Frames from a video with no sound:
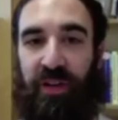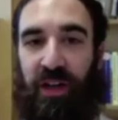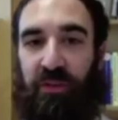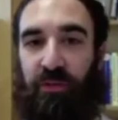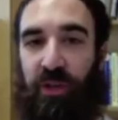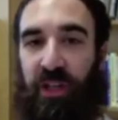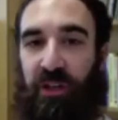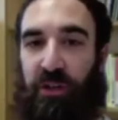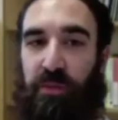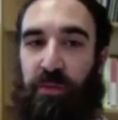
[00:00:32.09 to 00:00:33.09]
Fellow working on
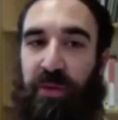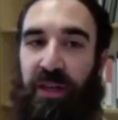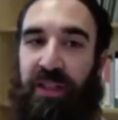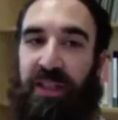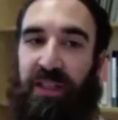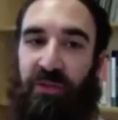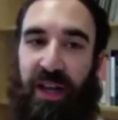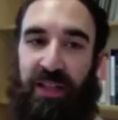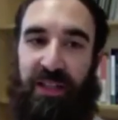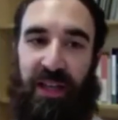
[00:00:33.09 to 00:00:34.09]
youth mobilities,
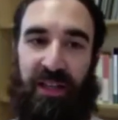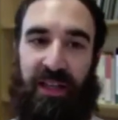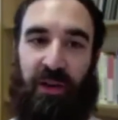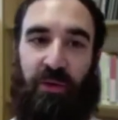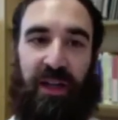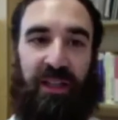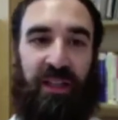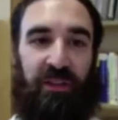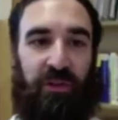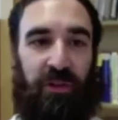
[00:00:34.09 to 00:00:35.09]
race and inequality
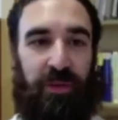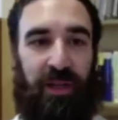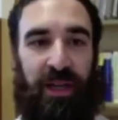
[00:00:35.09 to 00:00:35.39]
in Europe.